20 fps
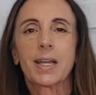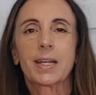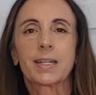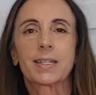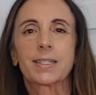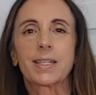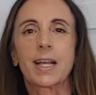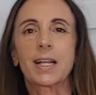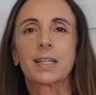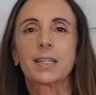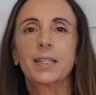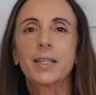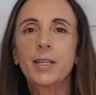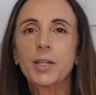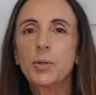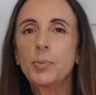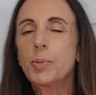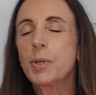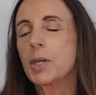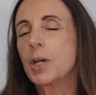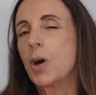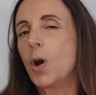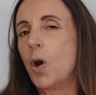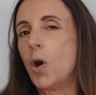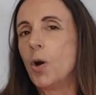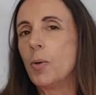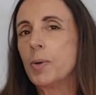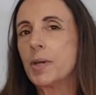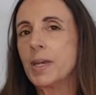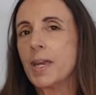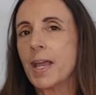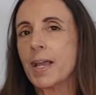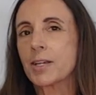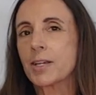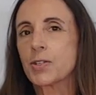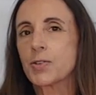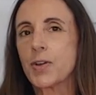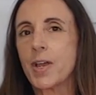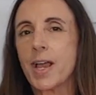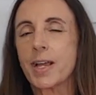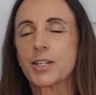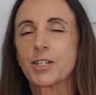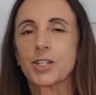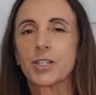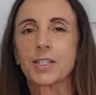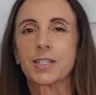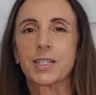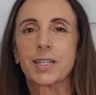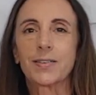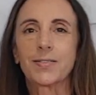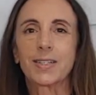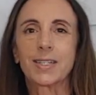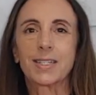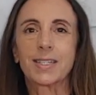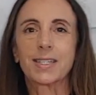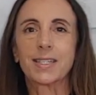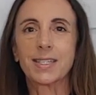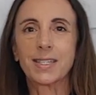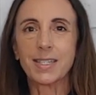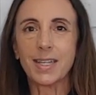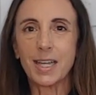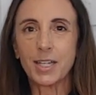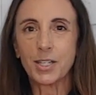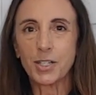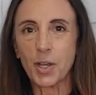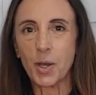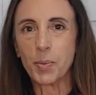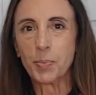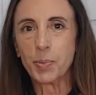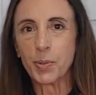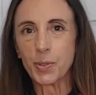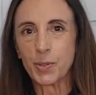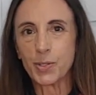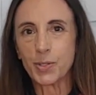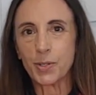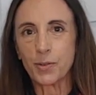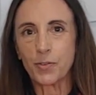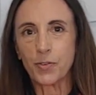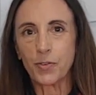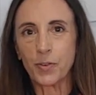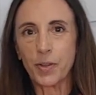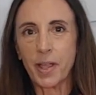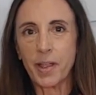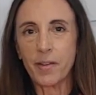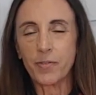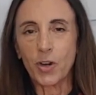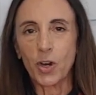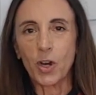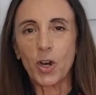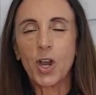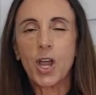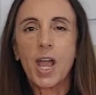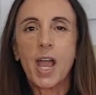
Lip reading: because that little bit of almond extract just gives it such a boost of flavor.